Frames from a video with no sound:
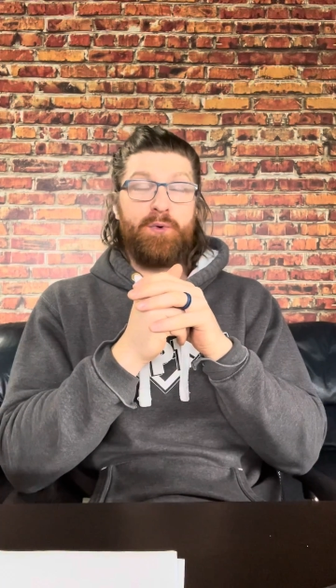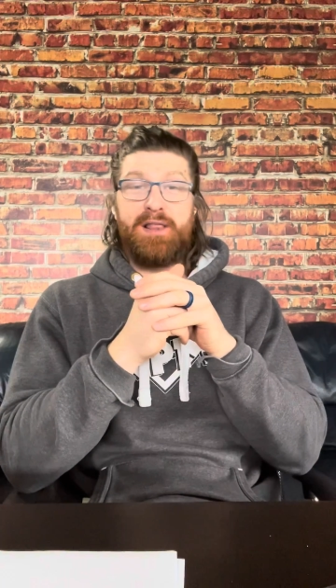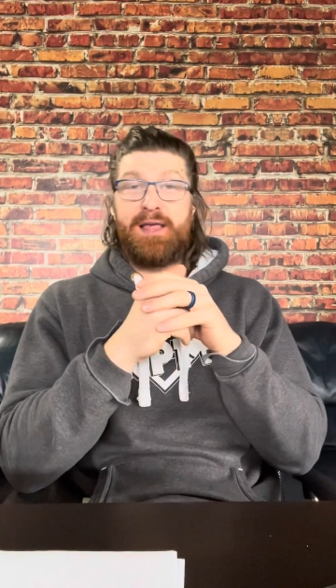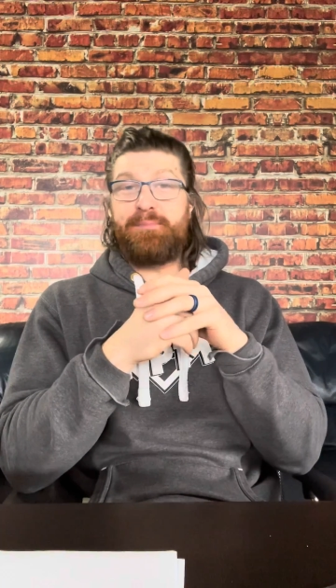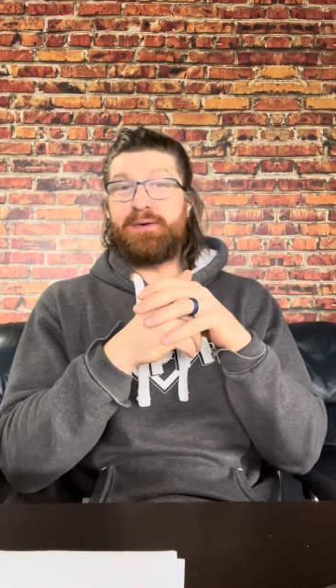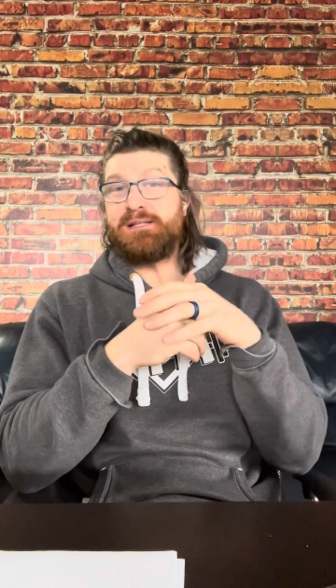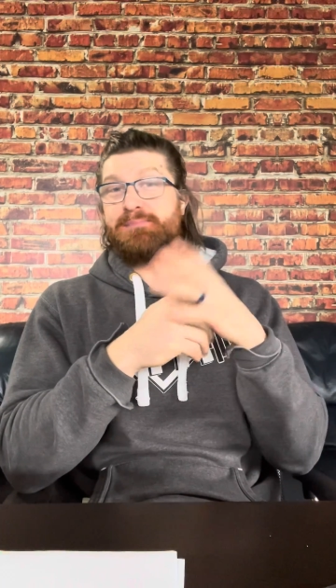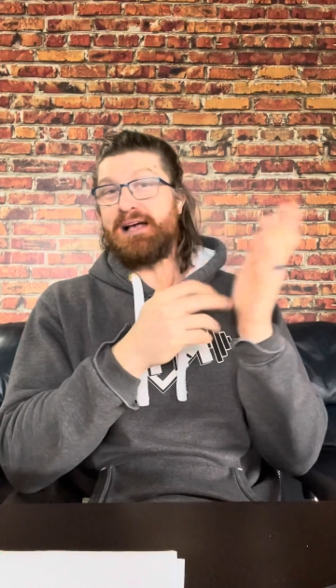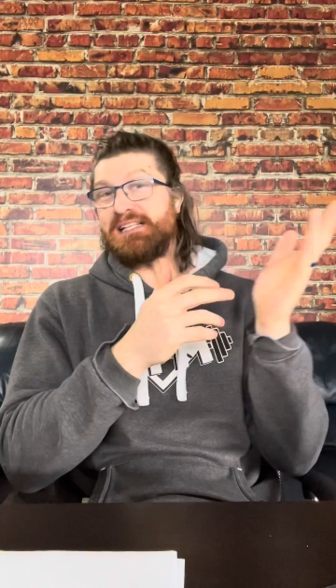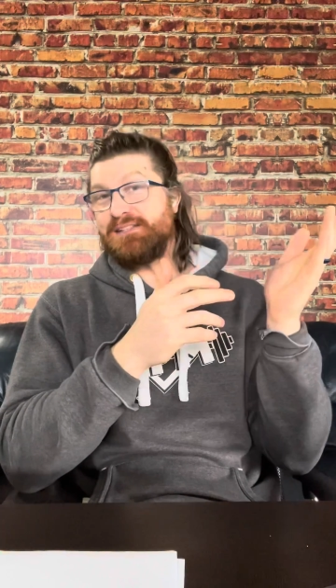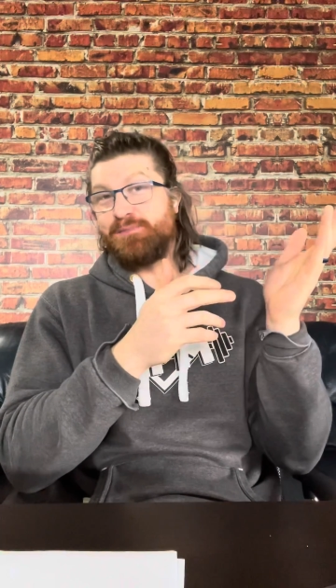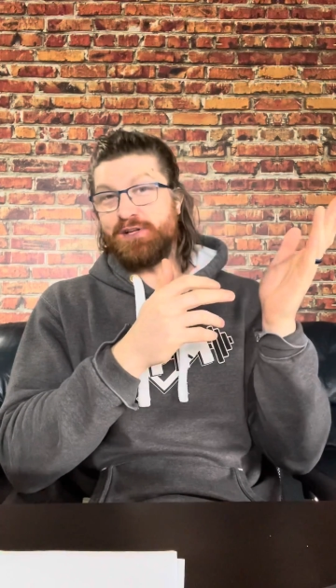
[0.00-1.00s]
will they build
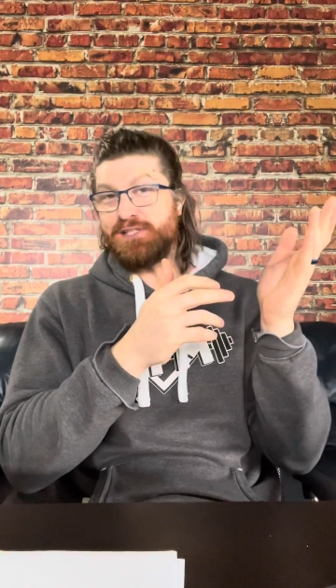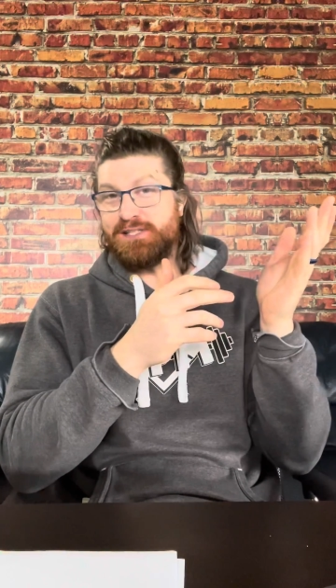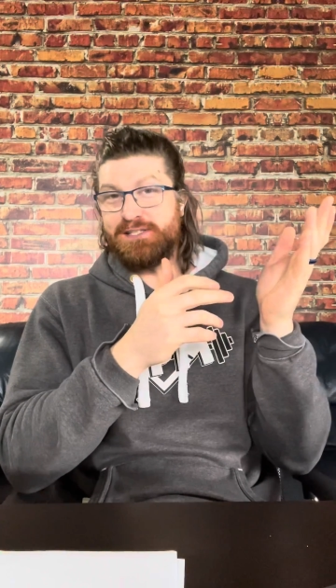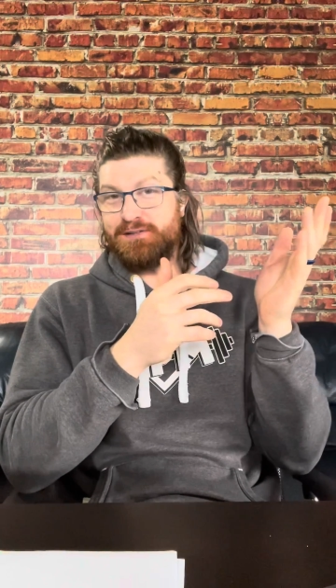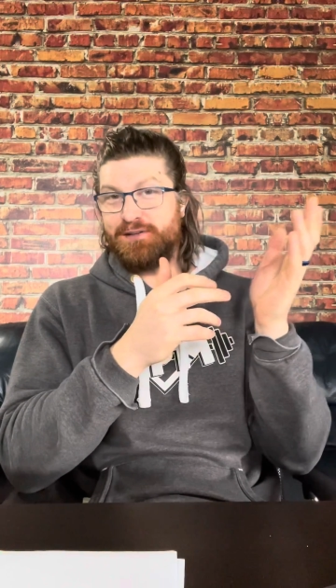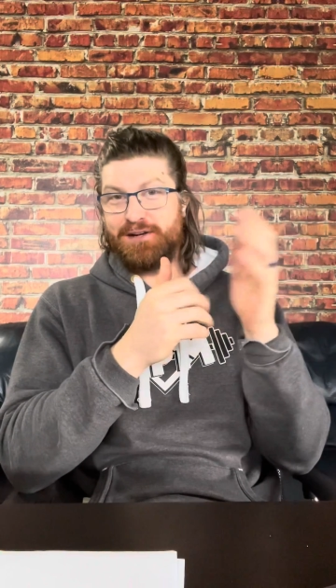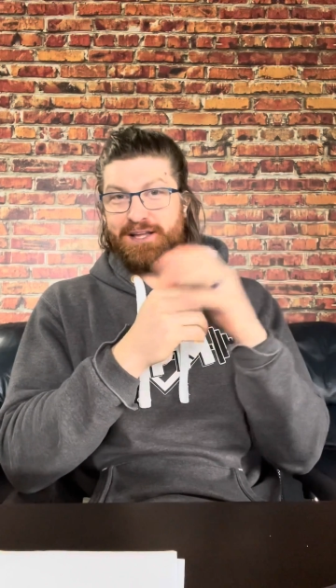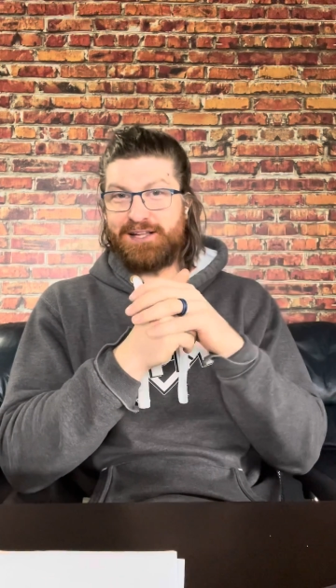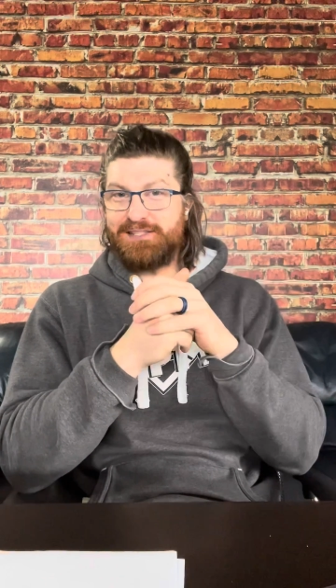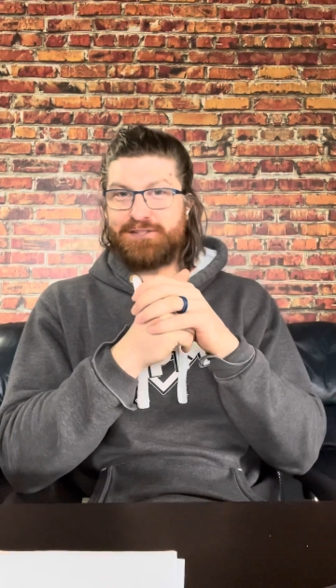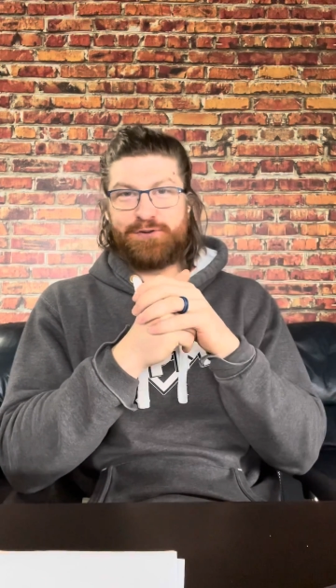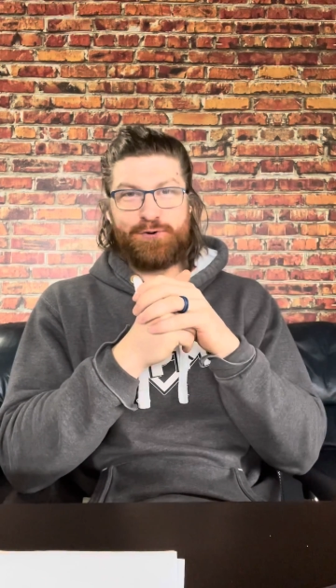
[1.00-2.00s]
massive muscles in their kids?